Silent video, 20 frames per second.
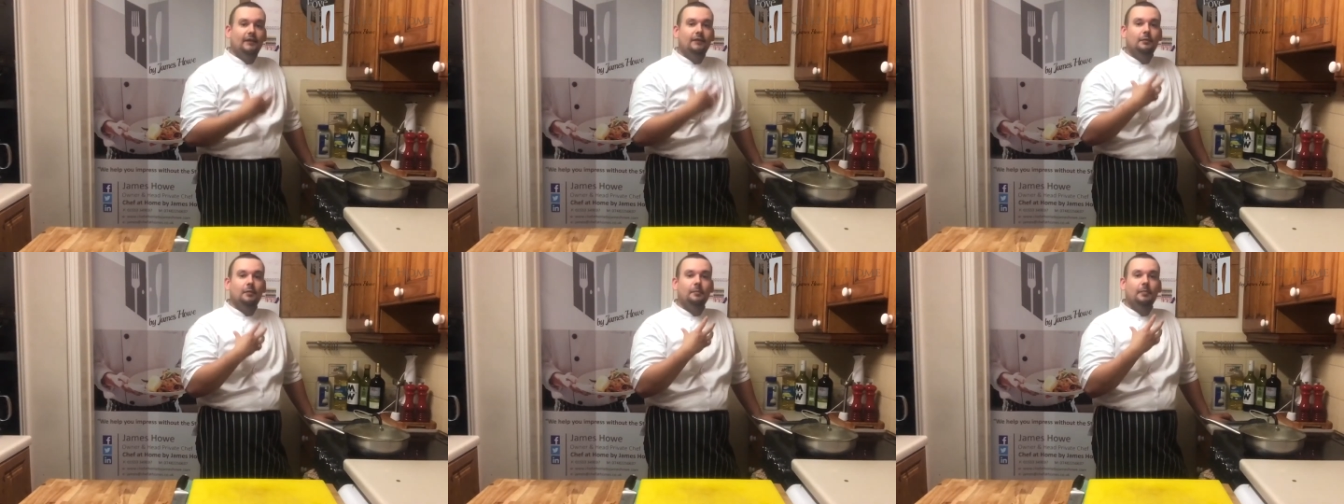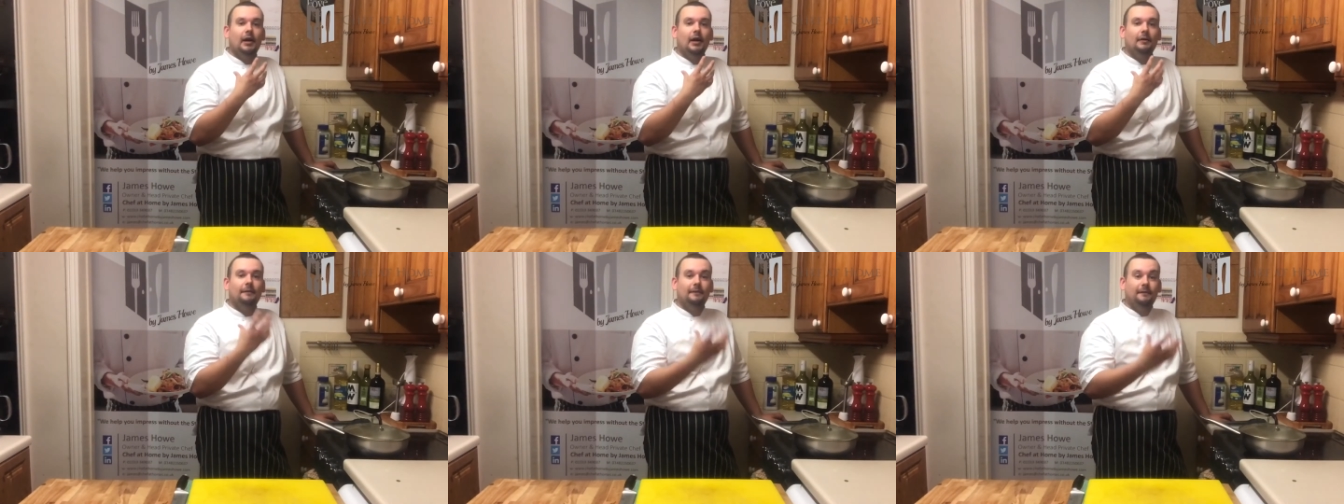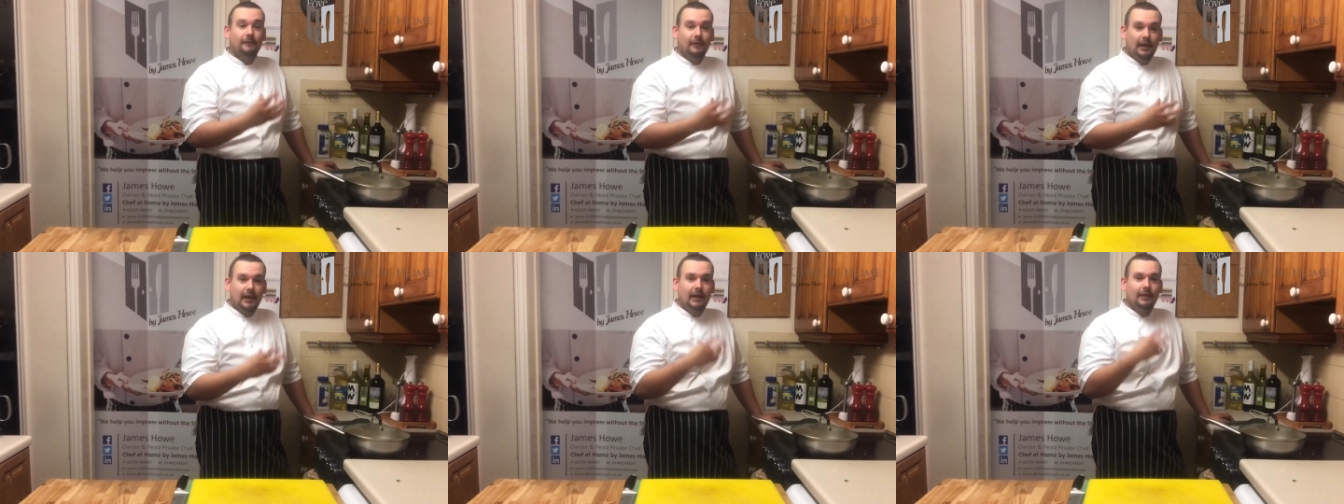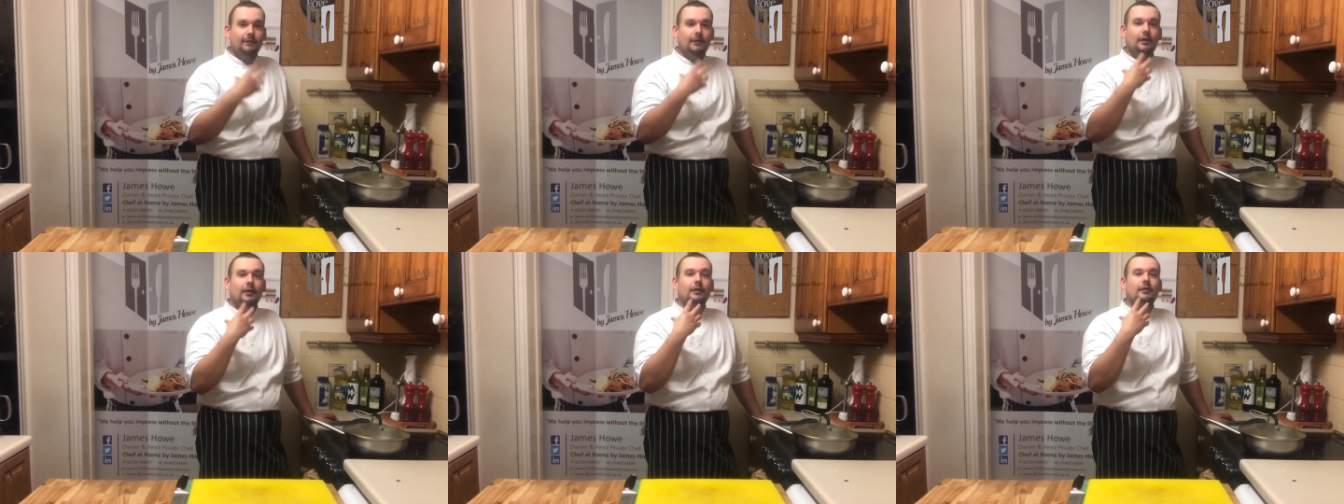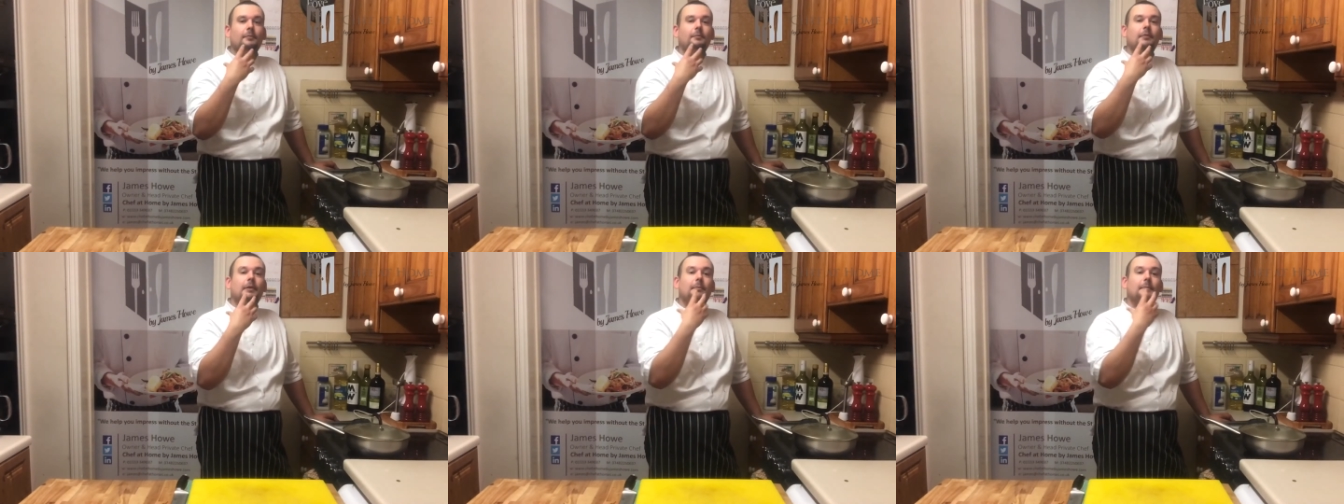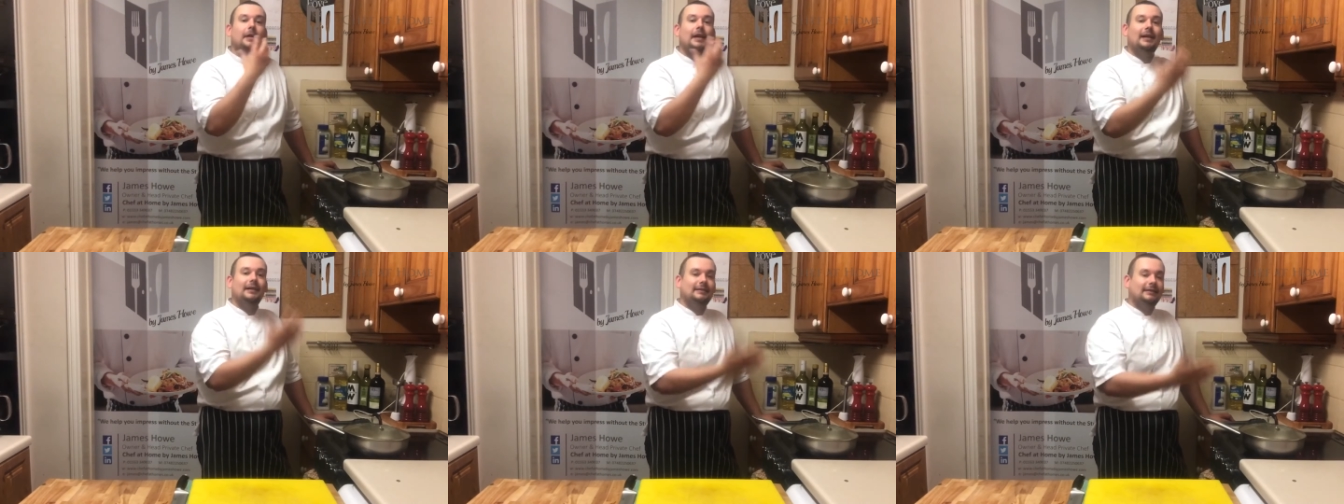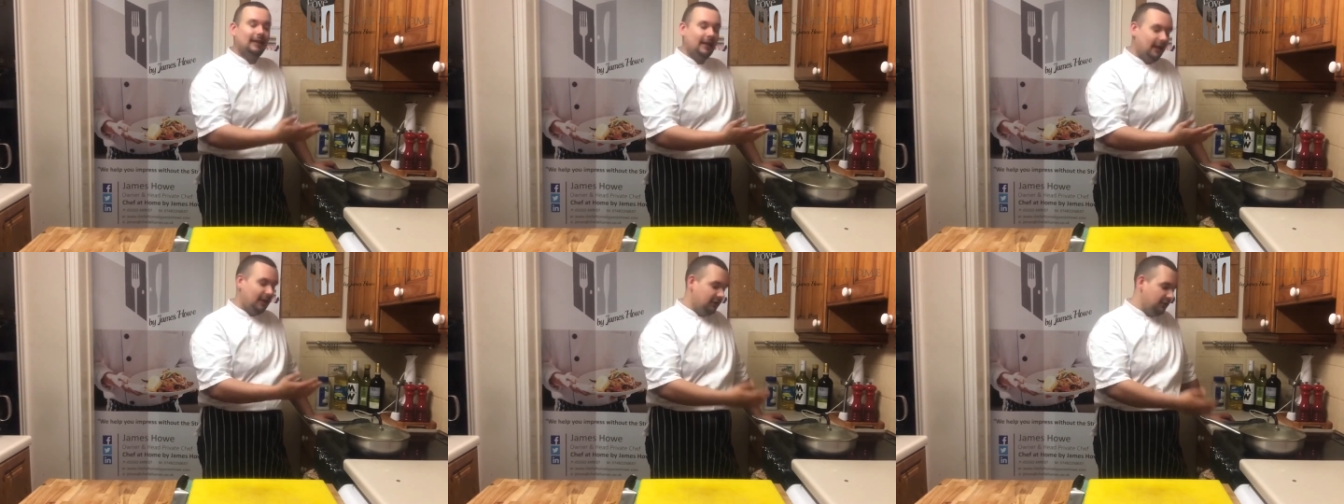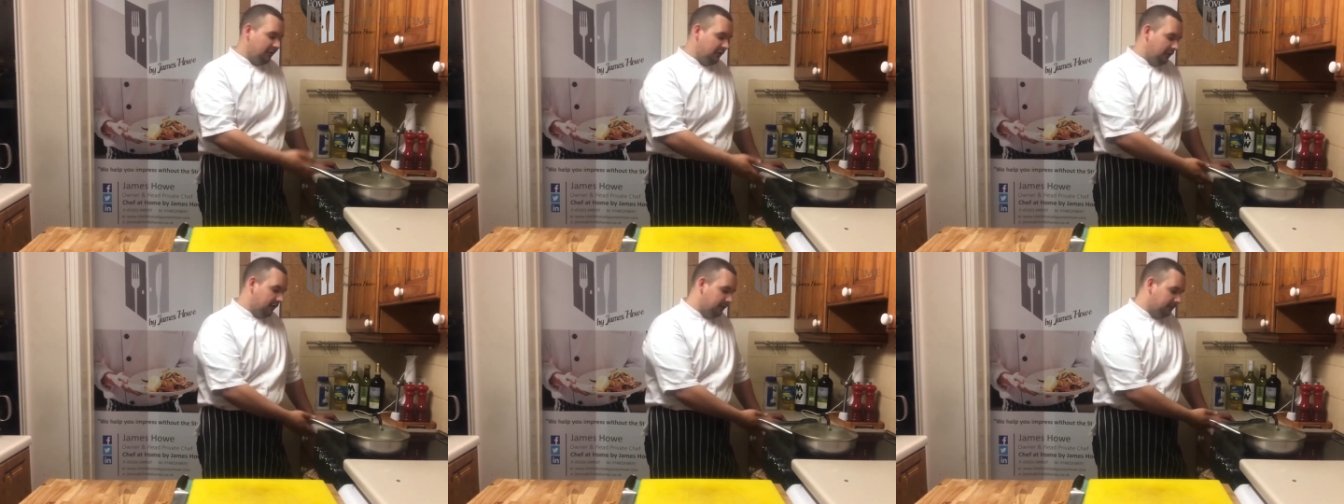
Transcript: to impart flavour, impart texture,